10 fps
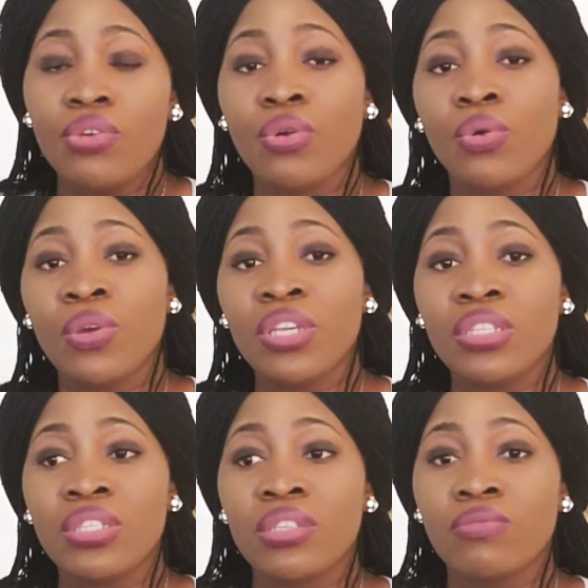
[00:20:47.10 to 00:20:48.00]
you're
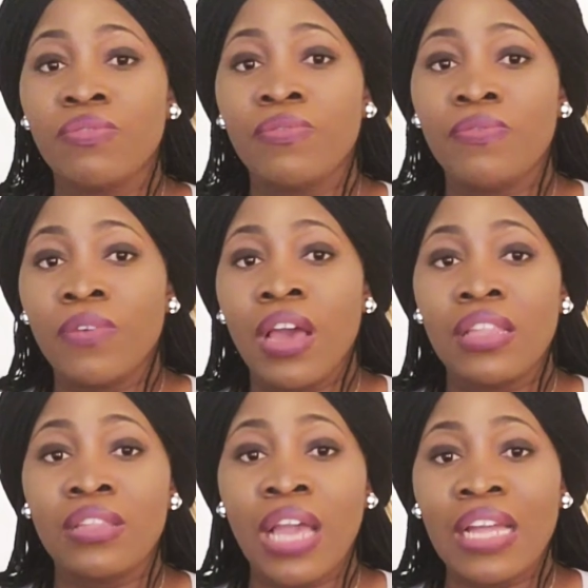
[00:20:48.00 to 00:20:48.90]
going to
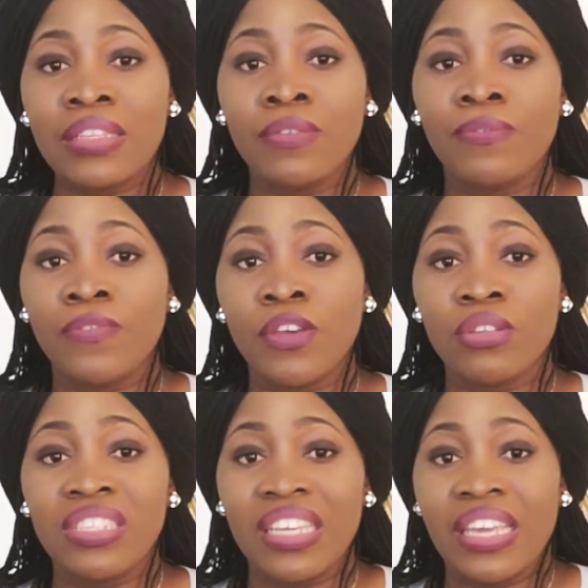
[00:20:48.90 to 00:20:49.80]
not
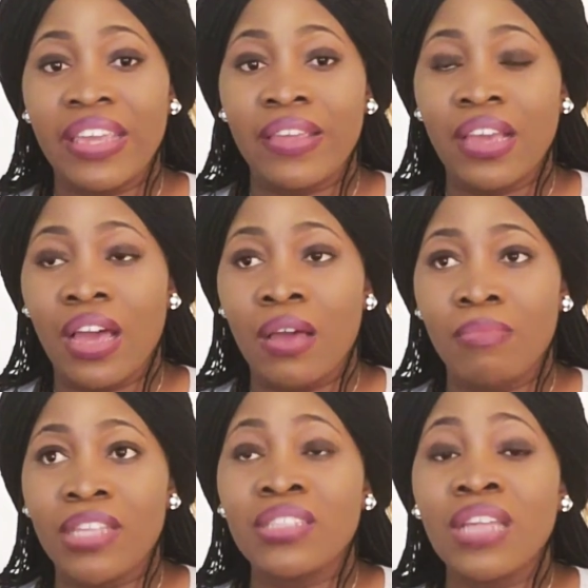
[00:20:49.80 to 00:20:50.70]
feel the
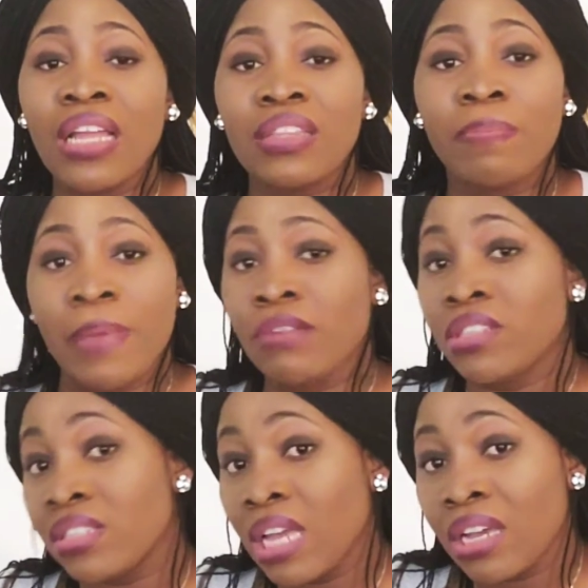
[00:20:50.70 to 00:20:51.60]
the
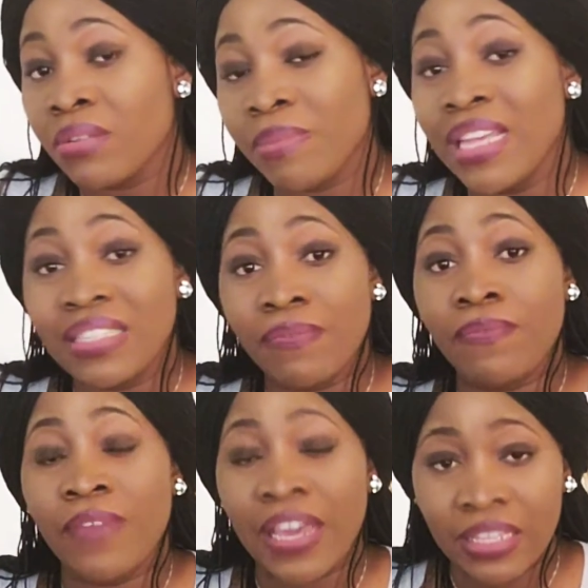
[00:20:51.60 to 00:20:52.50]
belt is not going to be as
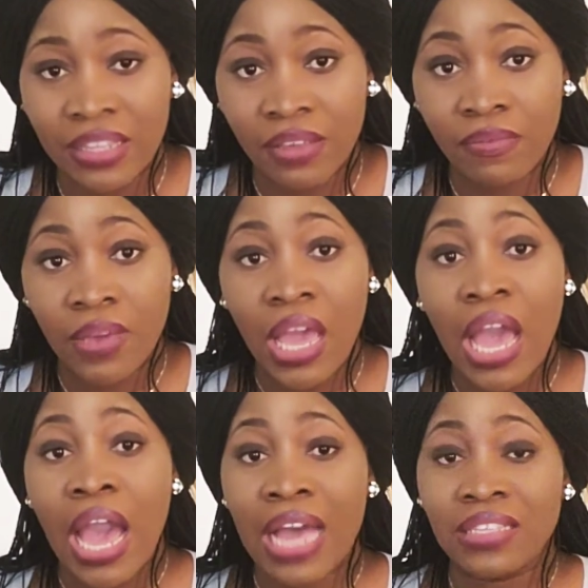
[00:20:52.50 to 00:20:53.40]
effective
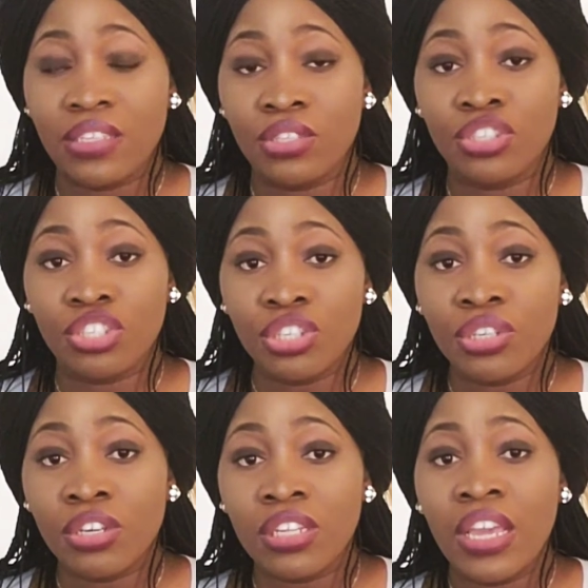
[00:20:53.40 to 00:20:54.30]
as it
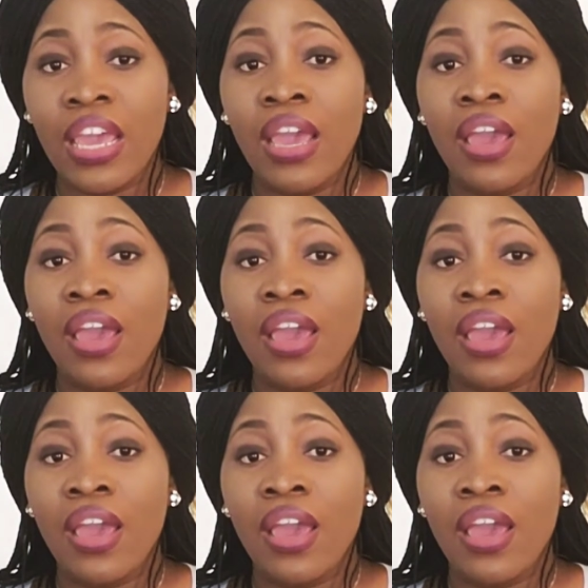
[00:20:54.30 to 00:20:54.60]
should